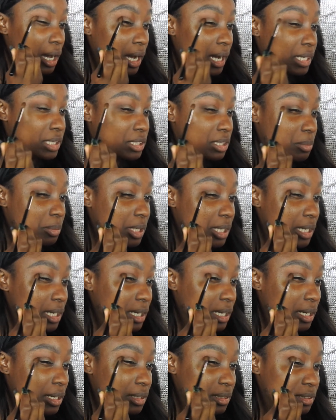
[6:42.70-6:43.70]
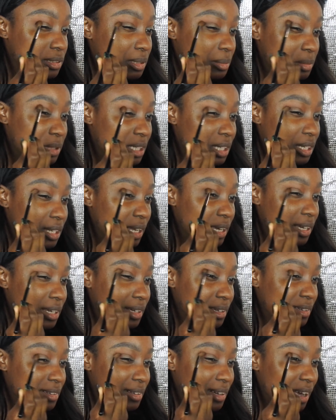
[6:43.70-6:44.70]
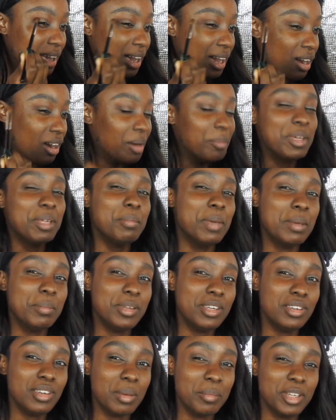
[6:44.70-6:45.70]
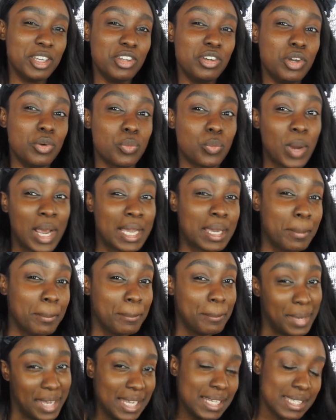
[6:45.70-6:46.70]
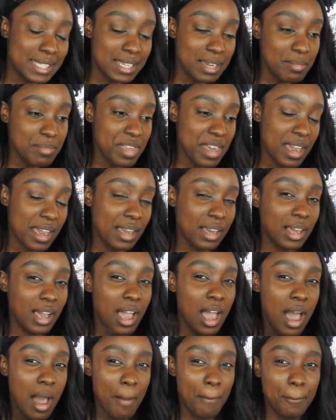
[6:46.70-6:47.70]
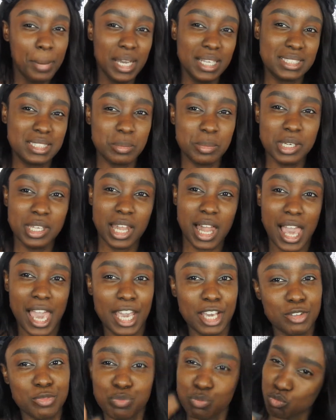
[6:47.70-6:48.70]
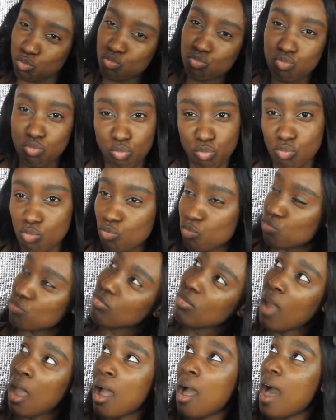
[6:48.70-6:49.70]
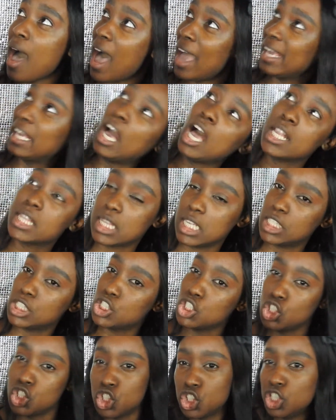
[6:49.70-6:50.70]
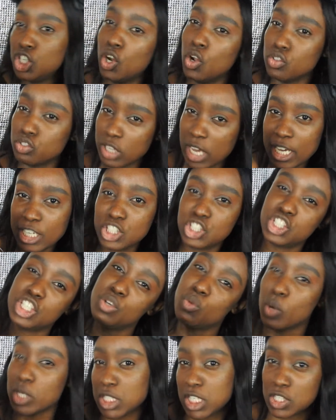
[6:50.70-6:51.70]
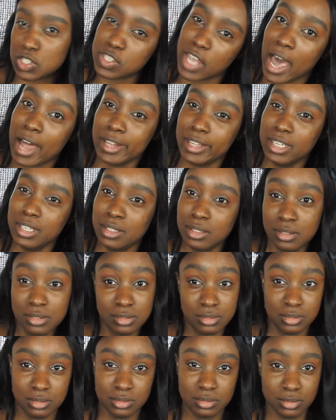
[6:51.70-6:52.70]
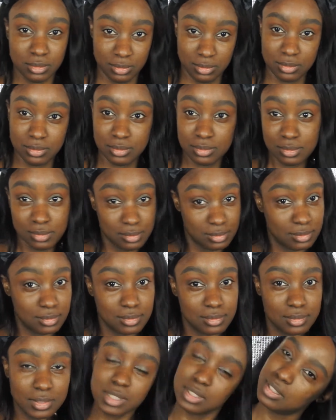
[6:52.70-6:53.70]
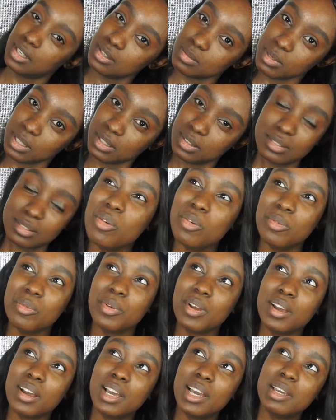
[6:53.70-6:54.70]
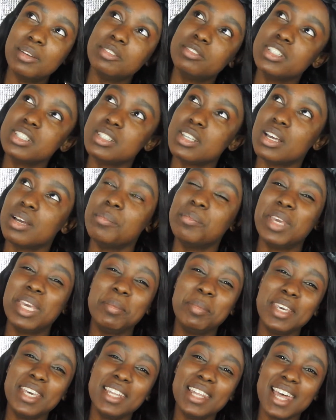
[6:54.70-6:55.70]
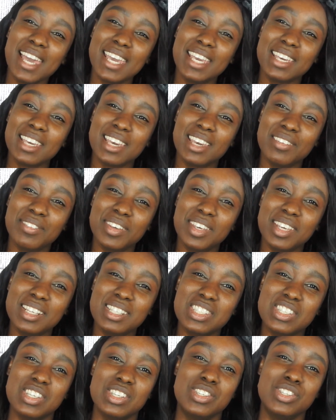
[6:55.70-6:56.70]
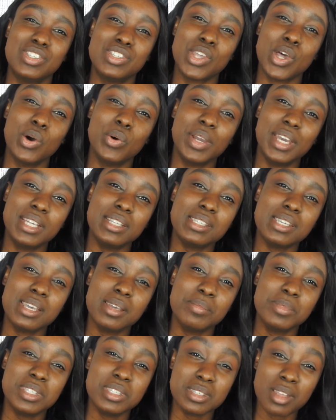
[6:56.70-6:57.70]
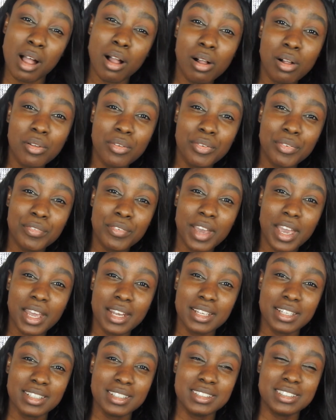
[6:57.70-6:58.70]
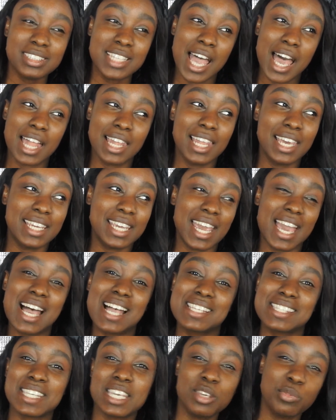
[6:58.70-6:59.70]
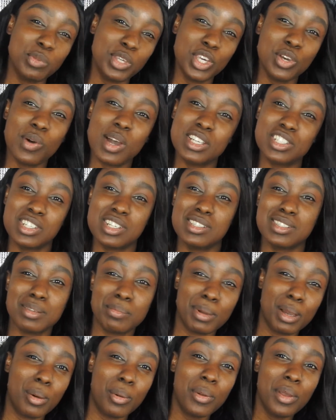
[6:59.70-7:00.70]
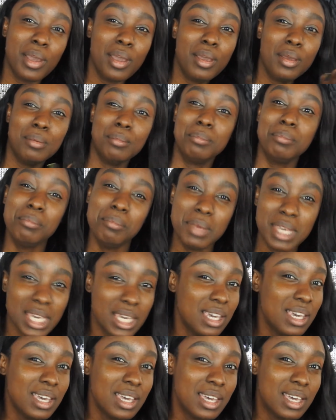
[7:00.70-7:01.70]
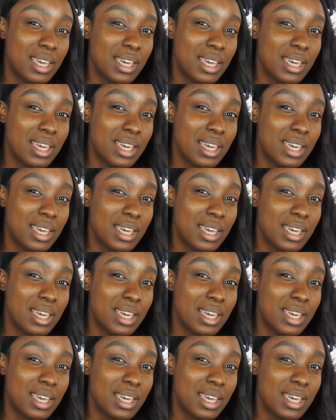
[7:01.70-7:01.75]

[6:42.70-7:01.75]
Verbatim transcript: I should be eating or something, like, I mean, maybe, I mean, you could recommend something, but to be like, I got this, she don't like, she wants a salad, excuse me. Oh, I just thought maybe like if he's just so into himself and he's not like asking me questions about me,